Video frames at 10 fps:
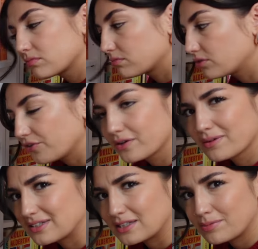doing my
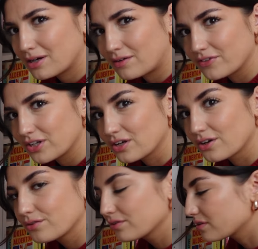TBR
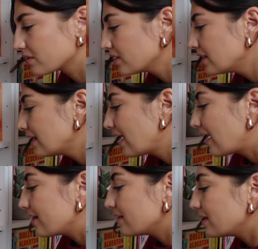videos.
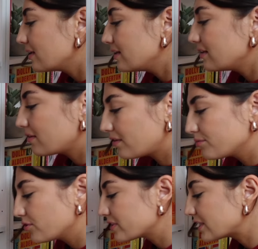And then these are some
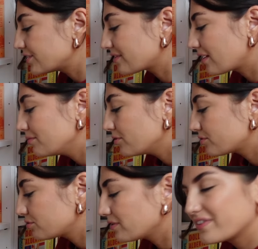new additions, and I'm not
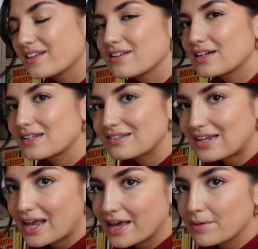sure if these are going to
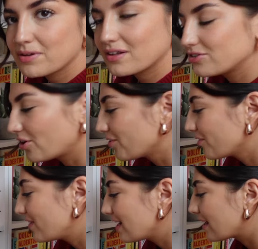stay here because I don't know
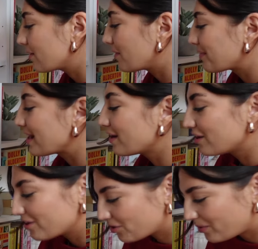if I like how they
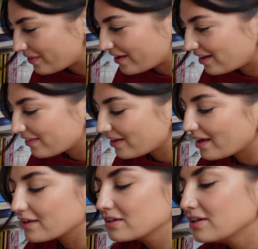look where they are
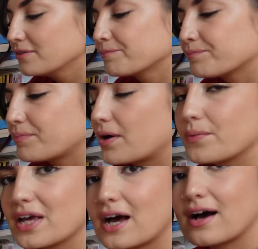there. But
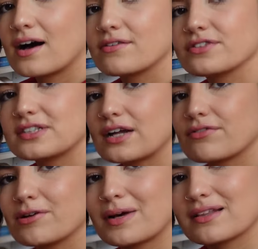we have Dead
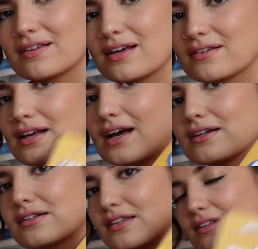Romantics
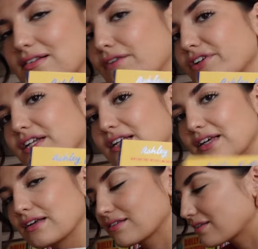and the 7
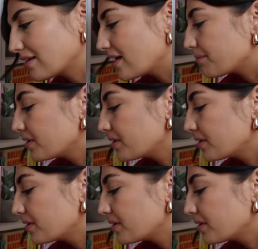Year Slip,